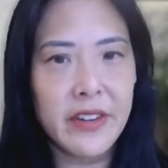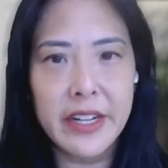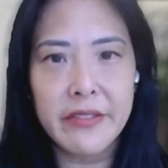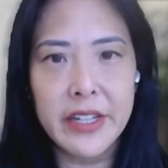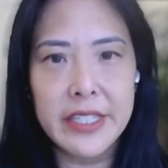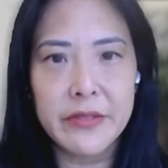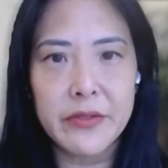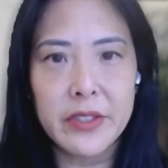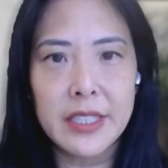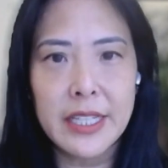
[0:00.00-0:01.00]
very, very
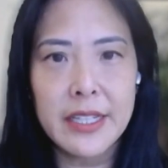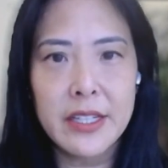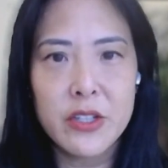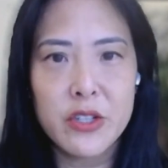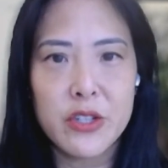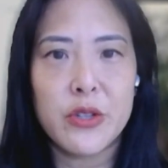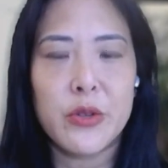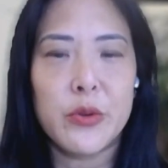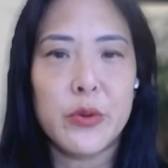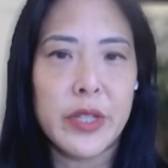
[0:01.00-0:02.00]
differently
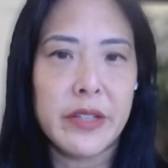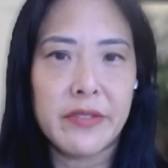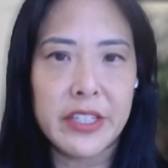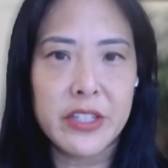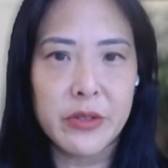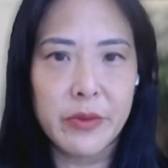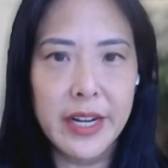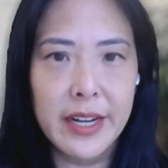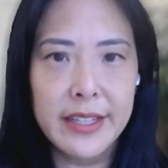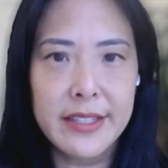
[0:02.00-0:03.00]
to inflation
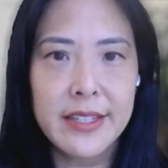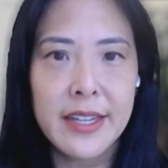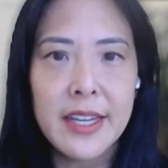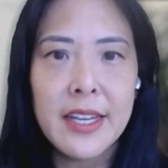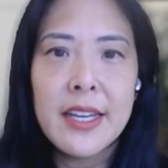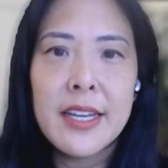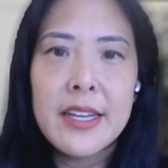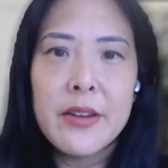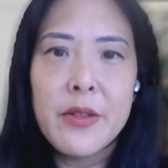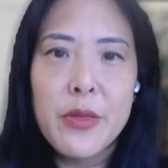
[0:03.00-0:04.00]
rate hikes
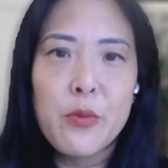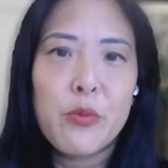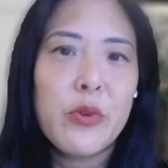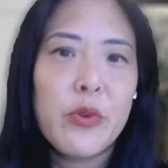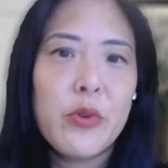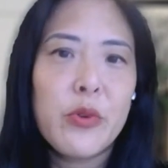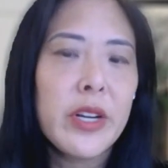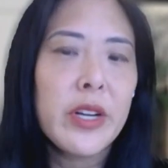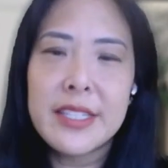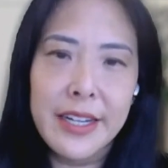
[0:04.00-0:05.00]
real
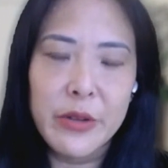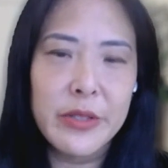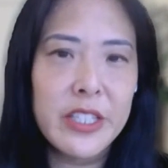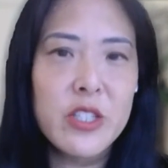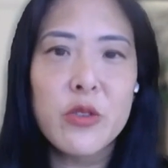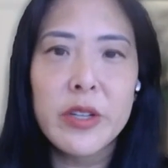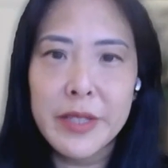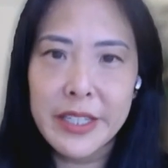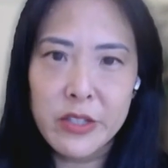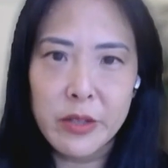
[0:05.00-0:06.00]
estate, as we know, is
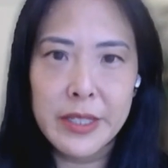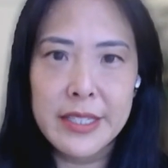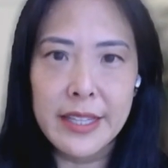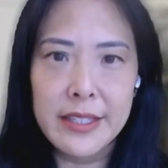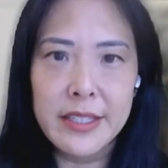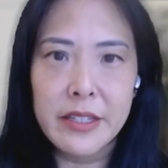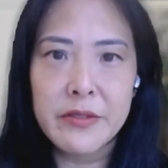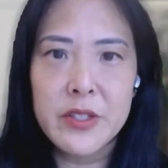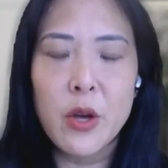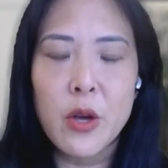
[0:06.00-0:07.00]
extremely, extremely sensitive.
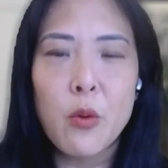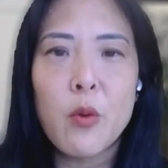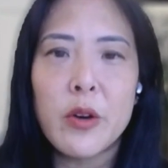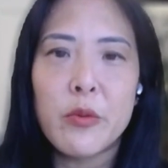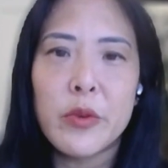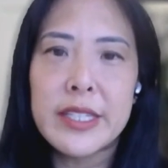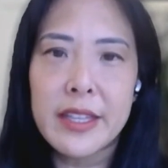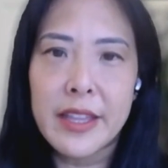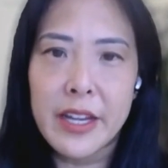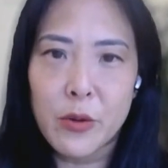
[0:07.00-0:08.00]
So, one
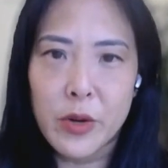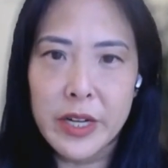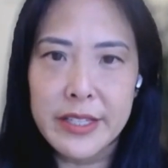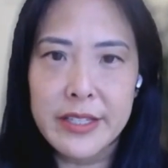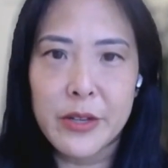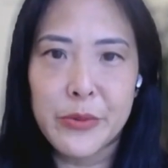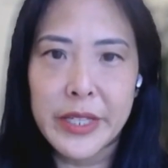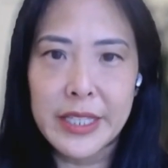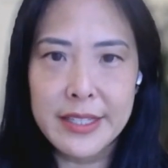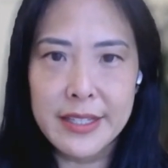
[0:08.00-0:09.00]
reason there was a
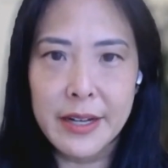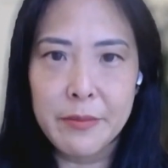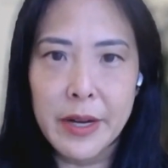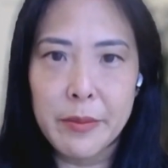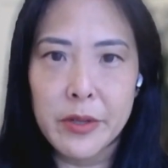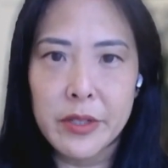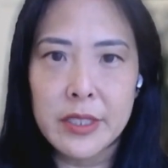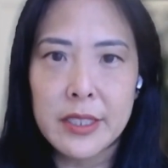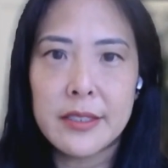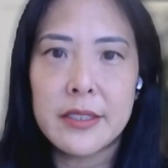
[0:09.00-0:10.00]
real estate bubble
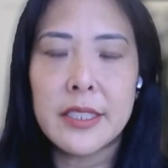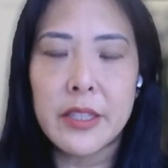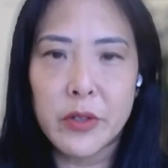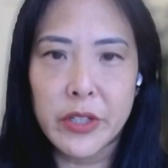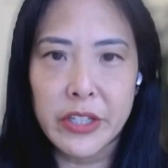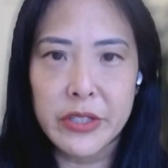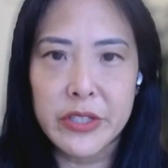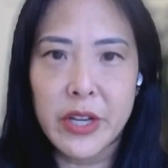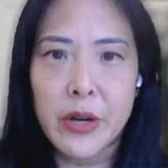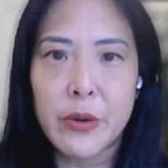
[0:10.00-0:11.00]
several years
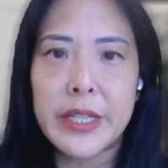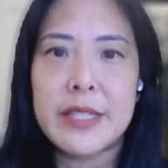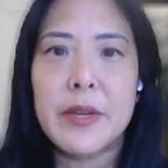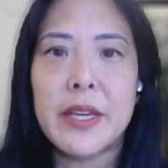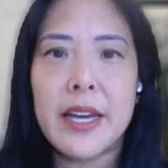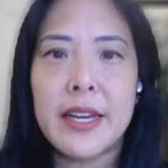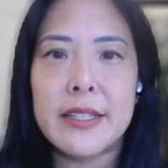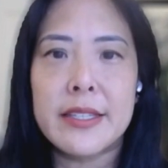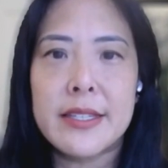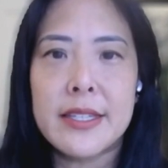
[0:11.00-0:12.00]
ago is
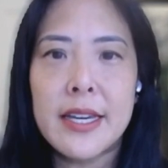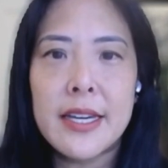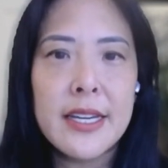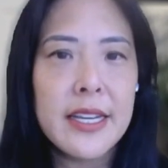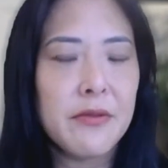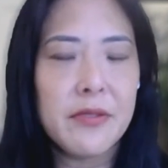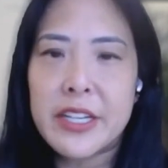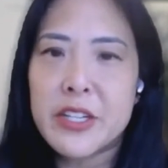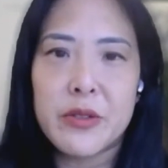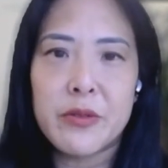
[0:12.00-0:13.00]
because
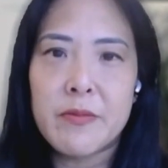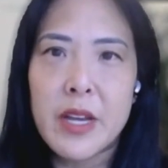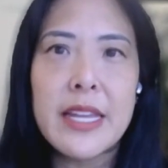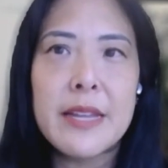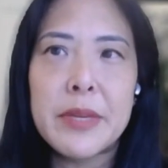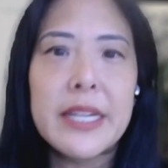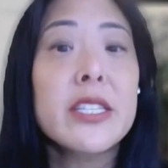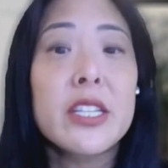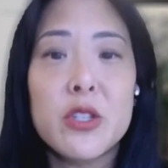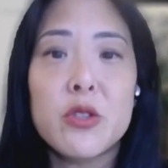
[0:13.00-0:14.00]
inflation,
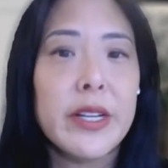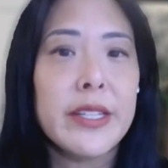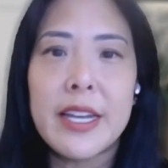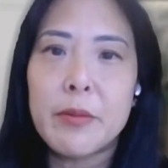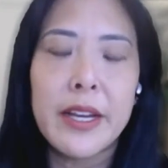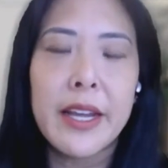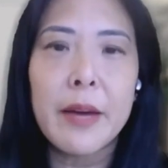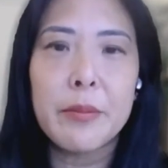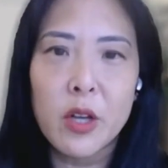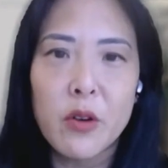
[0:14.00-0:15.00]
because interest rates had been
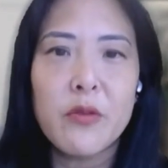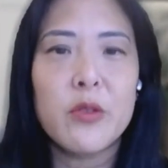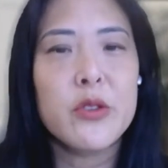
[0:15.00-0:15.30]
kept low for